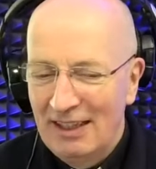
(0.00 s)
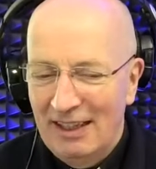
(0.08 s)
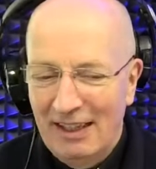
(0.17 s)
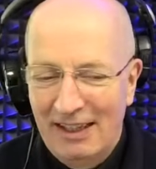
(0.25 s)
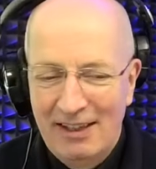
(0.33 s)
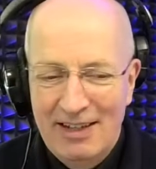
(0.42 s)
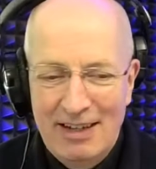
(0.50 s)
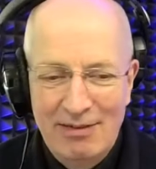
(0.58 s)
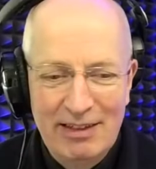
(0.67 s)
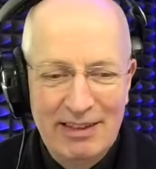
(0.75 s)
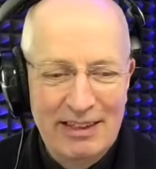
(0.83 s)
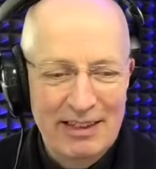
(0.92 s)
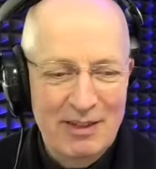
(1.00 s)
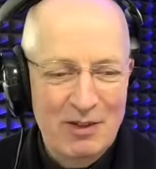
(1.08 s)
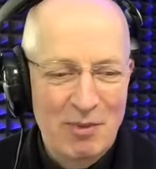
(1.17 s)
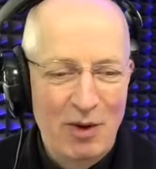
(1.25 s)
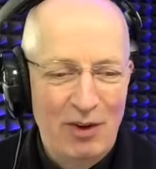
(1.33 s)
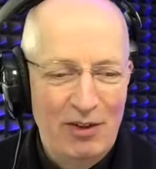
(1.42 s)
and everything getting
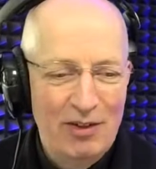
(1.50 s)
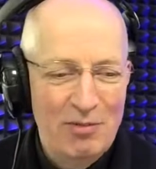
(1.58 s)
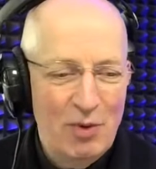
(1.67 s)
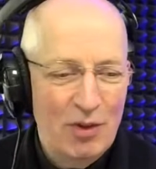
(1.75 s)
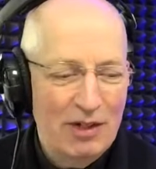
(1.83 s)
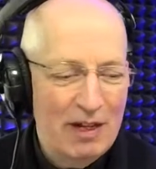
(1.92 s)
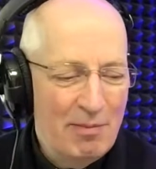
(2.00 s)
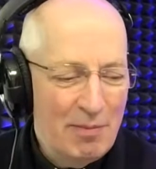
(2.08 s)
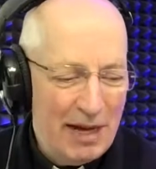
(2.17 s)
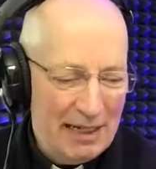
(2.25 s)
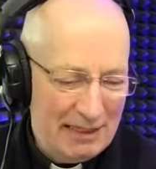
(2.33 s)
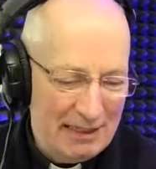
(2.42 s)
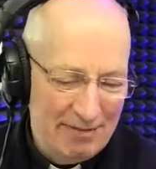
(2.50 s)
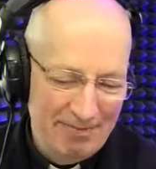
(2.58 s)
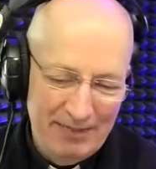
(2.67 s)
smaller and more compact